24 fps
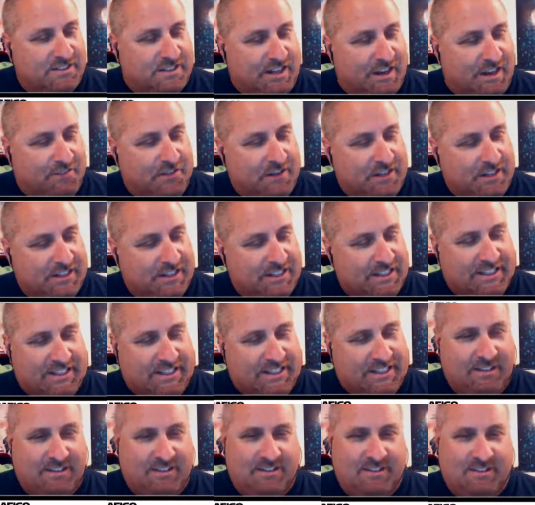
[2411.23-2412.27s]

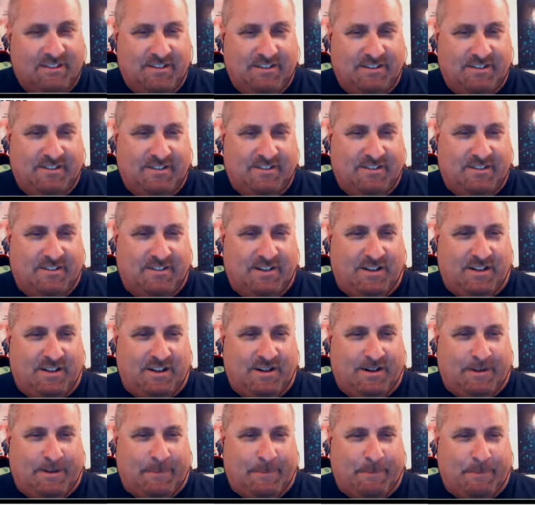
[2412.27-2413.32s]
definitely
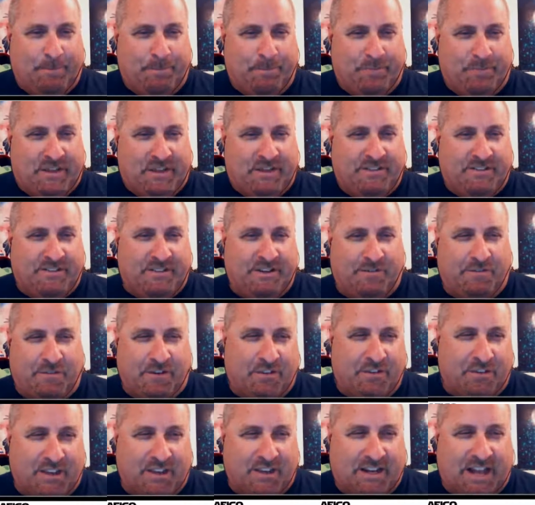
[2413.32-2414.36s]
a
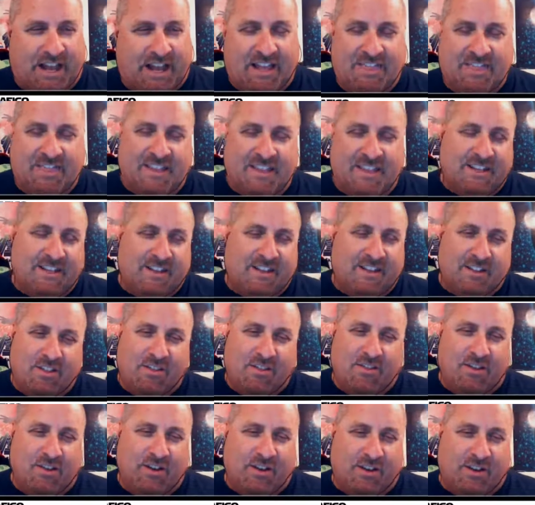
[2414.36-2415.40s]
different thing. I think
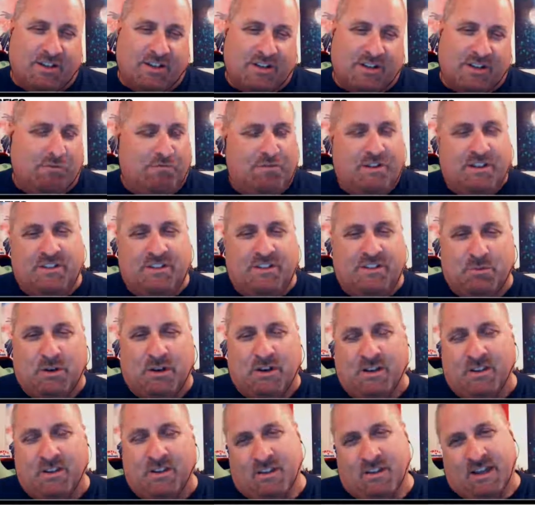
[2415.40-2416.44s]
the
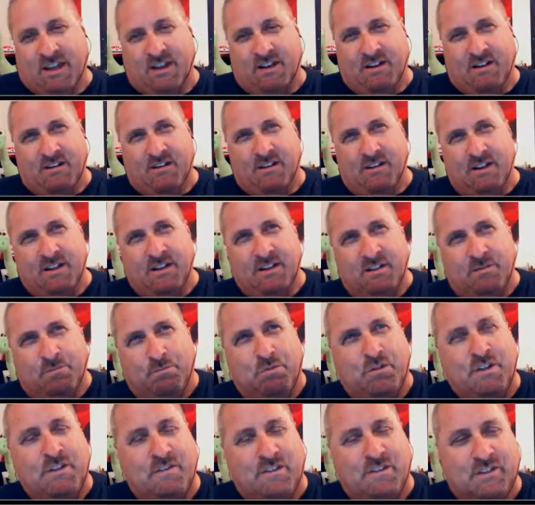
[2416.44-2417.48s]
charisma that in the
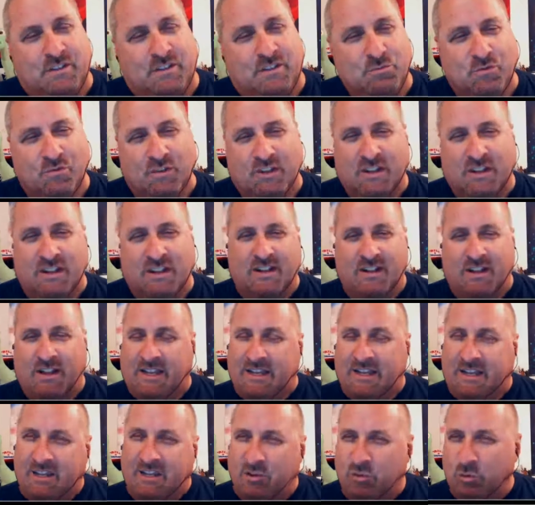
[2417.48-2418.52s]
previous movie that
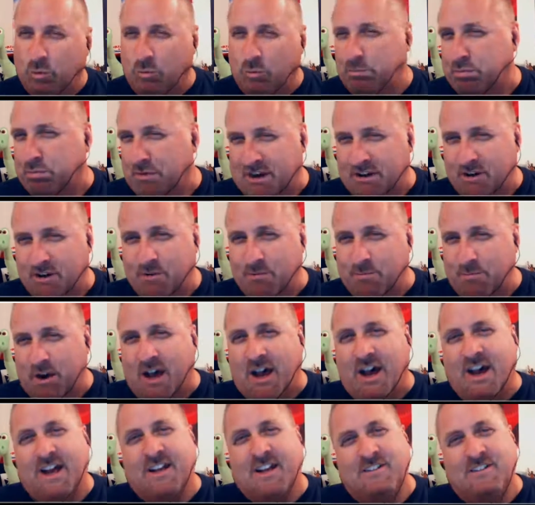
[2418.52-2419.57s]
like a Yul Brynner
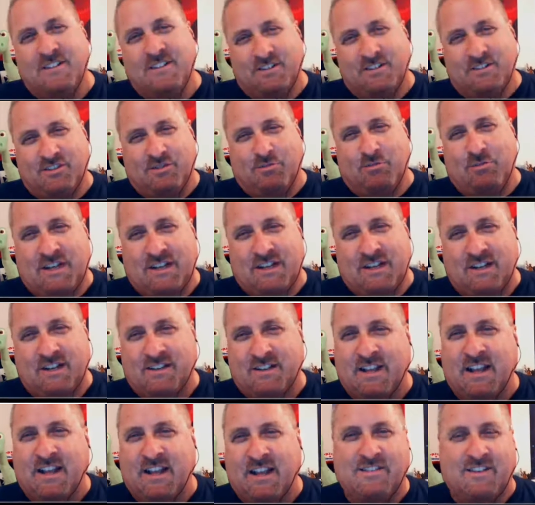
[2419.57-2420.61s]
brought to the screen at
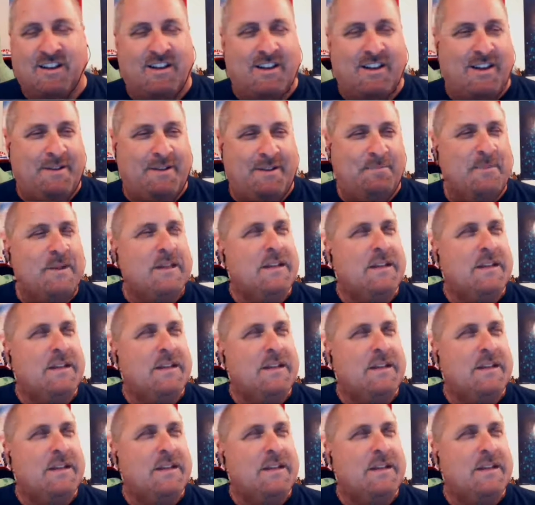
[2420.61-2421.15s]
that time,